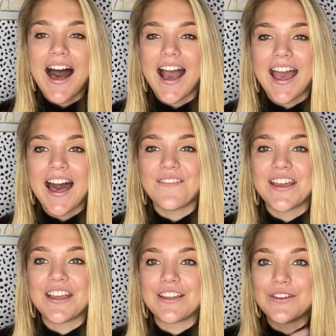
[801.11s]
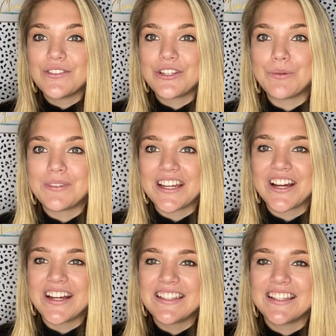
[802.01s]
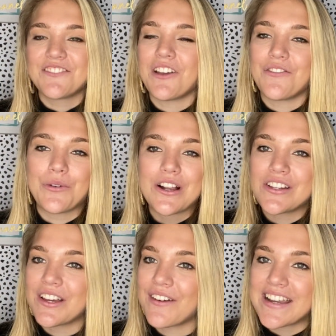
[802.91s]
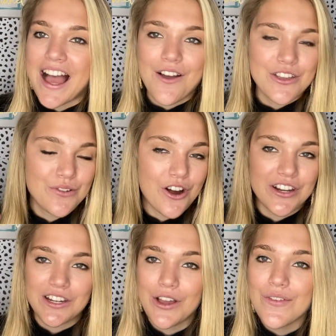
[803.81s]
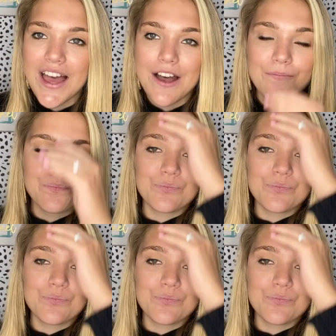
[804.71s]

I have a YouTube series. If you're watching it right now, you already know that.